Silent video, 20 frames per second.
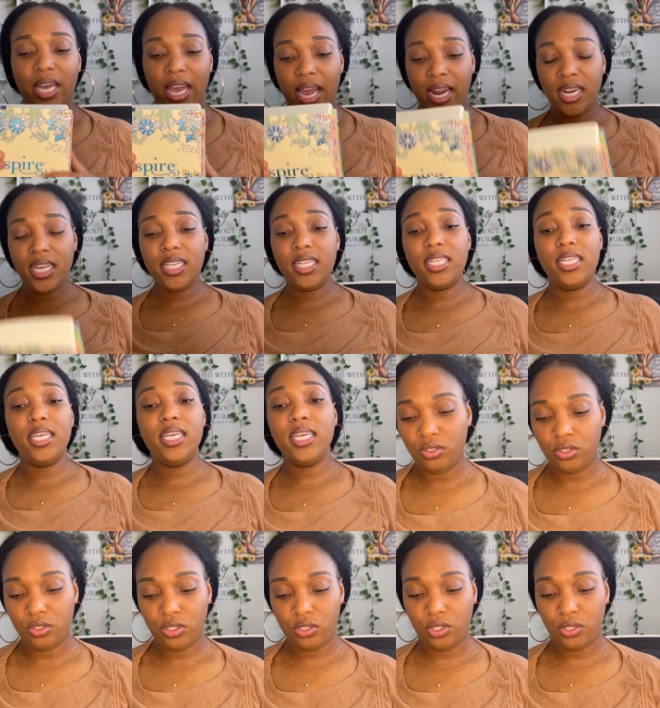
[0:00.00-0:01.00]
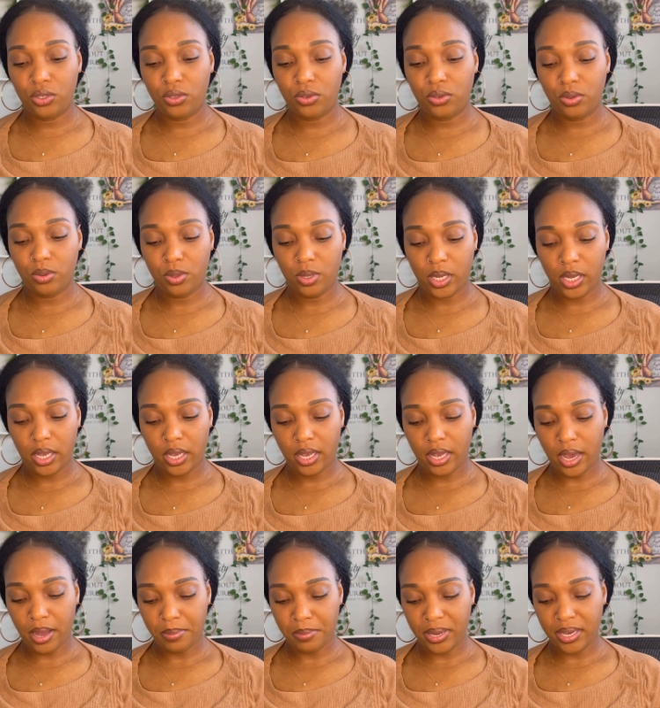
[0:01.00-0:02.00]
anything to like
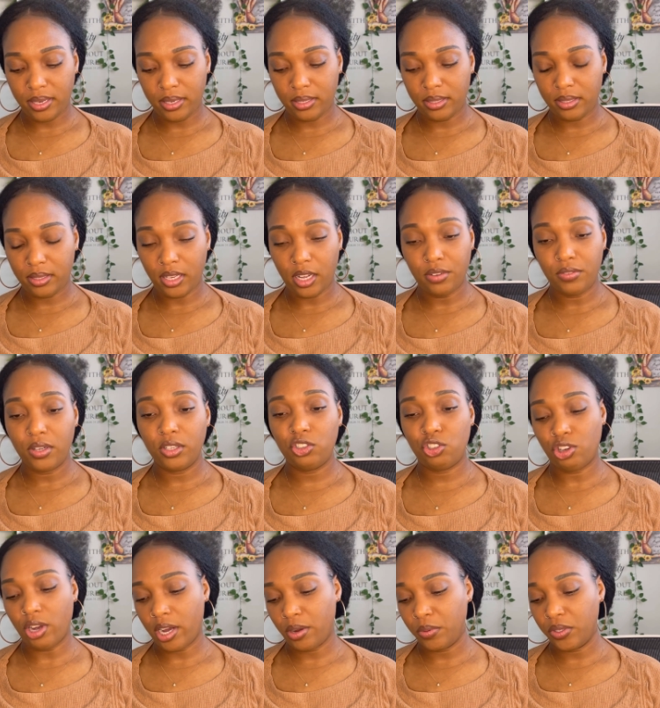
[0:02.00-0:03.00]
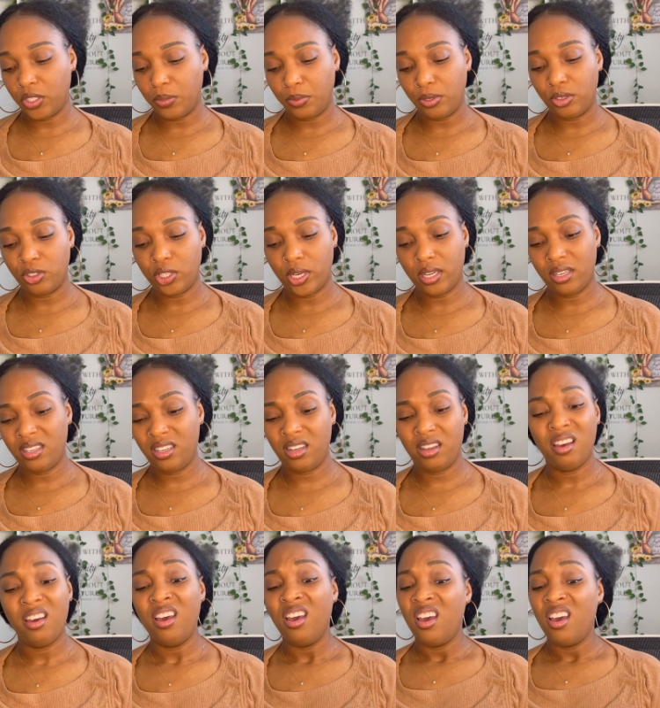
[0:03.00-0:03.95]
get myself on track with spirituality,